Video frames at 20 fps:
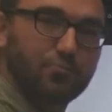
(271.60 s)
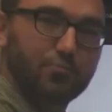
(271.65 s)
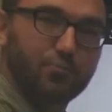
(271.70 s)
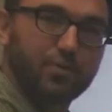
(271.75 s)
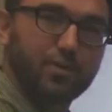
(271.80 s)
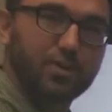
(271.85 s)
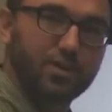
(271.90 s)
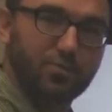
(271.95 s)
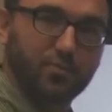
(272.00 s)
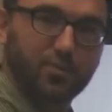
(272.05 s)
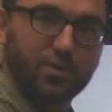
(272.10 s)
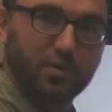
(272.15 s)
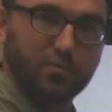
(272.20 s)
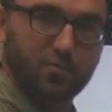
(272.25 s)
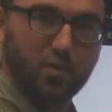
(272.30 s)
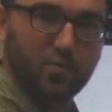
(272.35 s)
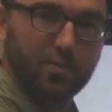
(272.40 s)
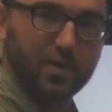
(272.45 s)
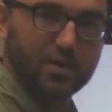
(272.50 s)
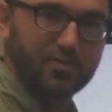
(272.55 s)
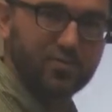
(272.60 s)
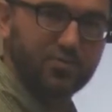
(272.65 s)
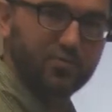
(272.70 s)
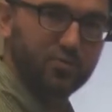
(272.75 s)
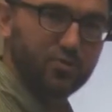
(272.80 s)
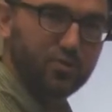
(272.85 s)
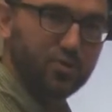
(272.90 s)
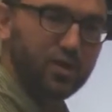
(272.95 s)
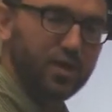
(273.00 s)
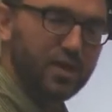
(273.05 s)
really, really robust
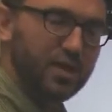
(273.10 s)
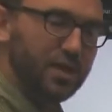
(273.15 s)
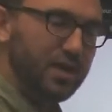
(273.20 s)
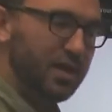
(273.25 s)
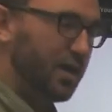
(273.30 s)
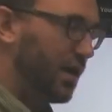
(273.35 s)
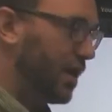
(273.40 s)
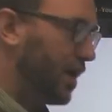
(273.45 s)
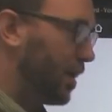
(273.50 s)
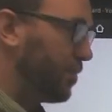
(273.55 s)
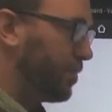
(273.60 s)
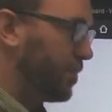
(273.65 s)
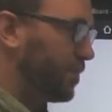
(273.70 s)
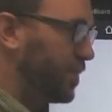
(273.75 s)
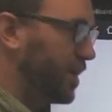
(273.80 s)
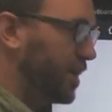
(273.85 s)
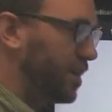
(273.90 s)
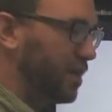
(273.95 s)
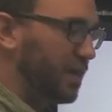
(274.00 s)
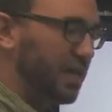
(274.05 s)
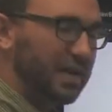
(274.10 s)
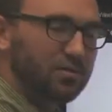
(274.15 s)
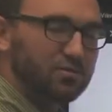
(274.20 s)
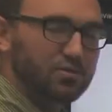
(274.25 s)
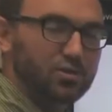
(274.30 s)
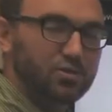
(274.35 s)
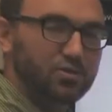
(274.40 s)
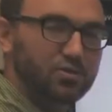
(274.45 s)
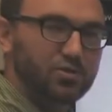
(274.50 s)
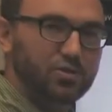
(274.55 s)
tool that
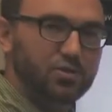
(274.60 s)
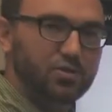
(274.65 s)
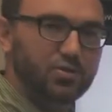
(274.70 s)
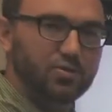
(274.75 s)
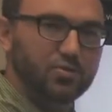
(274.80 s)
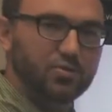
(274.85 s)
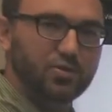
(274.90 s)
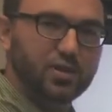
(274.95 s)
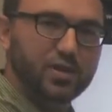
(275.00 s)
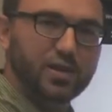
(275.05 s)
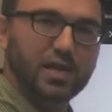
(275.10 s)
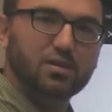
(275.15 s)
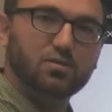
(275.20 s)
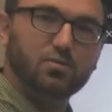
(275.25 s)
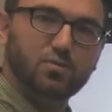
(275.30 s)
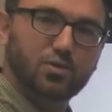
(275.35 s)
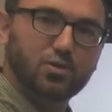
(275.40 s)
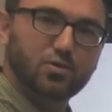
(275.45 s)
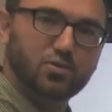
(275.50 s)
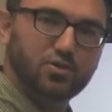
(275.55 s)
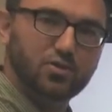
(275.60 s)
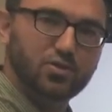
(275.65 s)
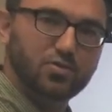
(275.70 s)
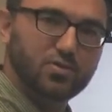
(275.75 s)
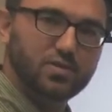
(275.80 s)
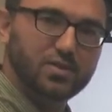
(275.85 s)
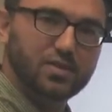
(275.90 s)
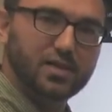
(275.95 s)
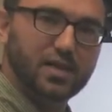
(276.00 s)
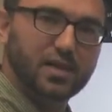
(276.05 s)
allows you to connect with your
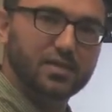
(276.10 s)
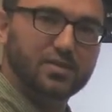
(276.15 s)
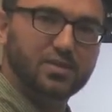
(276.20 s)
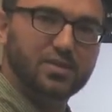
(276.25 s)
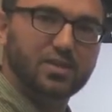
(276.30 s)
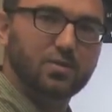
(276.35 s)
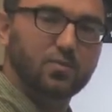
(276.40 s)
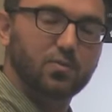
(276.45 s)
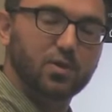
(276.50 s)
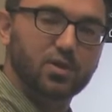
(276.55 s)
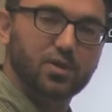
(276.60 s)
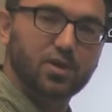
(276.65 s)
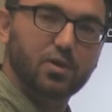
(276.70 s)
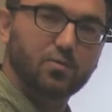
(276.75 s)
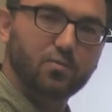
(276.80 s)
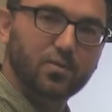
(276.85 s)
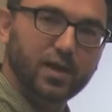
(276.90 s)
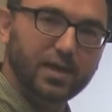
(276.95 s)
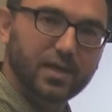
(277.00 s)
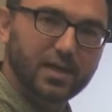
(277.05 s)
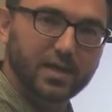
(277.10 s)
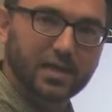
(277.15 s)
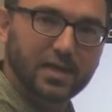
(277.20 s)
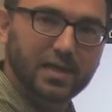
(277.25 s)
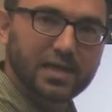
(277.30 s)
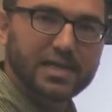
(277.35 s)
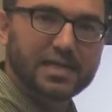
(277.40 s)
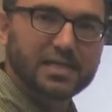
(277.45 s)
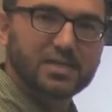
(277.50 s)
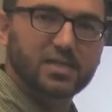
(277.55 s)
students and see what they're writing,
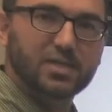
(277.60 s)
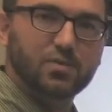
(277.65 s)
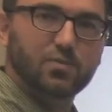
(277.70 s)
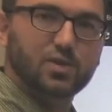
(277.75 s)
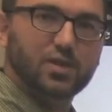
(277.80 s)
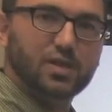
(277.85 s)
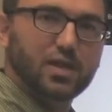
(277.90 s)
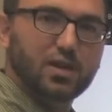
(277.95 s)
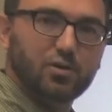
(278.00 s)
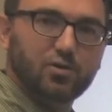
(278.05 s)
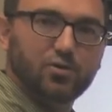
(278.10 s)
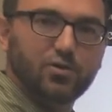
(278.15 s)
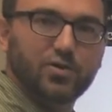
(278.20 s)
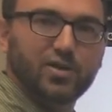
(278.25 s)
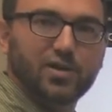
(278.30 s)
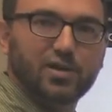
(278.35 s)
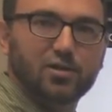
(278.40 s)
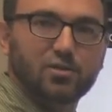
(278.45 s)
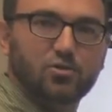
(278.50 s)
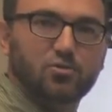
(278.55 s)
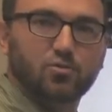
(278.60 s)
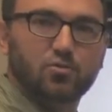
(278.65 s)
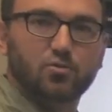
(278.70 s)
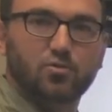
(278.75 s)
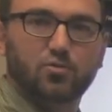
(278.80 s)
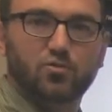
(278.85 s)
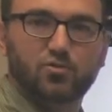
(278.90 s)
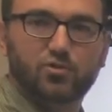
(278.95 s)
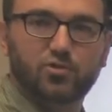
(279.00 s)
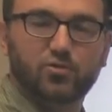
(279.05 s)
see what they're doing, control
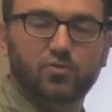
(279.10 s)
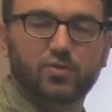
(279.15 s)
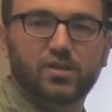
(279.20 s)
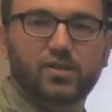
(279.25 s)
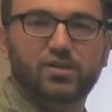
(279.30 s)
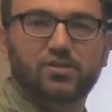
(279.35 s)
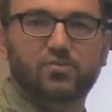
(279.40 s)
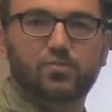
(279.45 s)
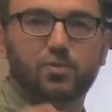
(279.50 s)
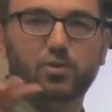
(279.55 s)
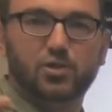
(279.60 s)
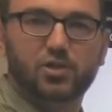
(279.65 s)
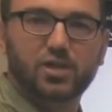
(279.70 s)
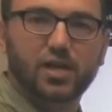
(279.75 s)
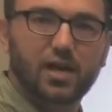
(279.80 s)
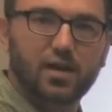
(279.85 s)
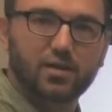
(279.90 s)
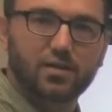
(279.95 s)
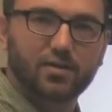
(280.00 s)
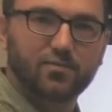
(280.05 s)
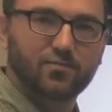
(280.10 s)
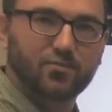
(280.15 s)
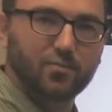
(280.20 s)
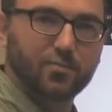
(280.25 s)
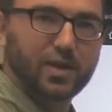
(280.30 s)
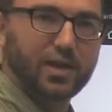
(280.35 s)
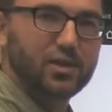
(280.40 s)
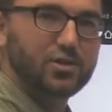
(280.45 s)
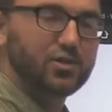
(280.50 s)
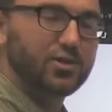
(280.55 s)
their screens, push out
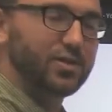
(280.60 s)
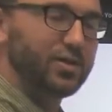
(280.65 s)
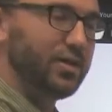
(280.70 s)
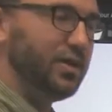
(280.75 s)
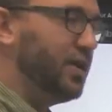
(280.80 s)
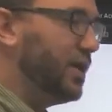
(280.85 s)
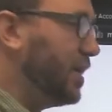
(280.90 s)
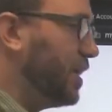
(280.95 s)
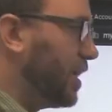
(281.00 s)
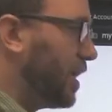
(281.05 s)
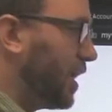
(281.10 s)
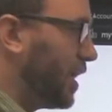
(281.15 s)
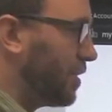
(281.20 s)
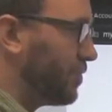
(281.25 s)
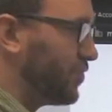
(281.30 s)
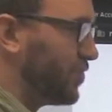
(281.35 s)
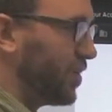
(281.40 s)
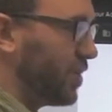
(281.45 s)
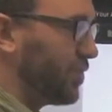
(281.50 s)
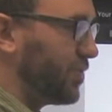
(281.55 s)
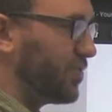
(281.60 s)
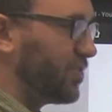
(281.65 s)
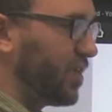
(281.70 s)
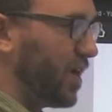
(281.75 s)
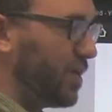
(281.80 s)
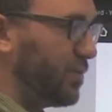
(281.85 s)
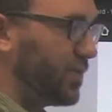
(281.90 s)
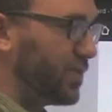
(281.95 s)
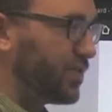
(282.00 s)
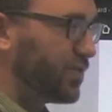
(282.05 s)
information, set up
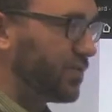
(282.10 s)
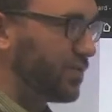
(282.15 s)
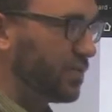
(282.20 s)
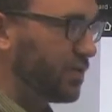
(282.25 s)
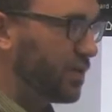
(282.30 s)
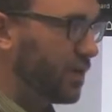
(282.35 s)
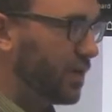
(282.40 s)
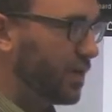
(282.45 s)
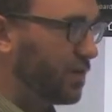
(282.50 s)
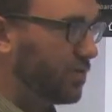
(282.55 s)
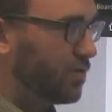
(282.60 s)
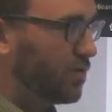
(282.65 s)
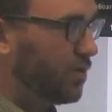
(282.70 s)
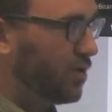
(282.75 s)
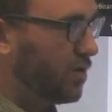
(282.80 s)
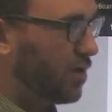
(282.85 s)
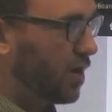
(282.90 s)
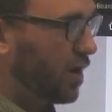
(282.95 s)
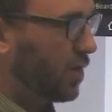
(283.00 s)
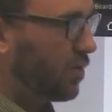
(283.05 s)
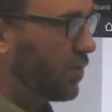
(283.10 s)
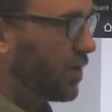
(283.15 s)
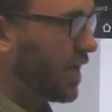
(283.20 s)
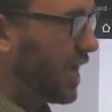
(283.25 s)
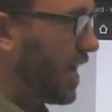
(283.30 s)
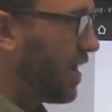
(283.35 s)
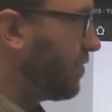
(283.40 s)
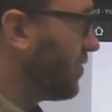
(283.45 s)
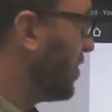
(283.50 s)
assignments and what have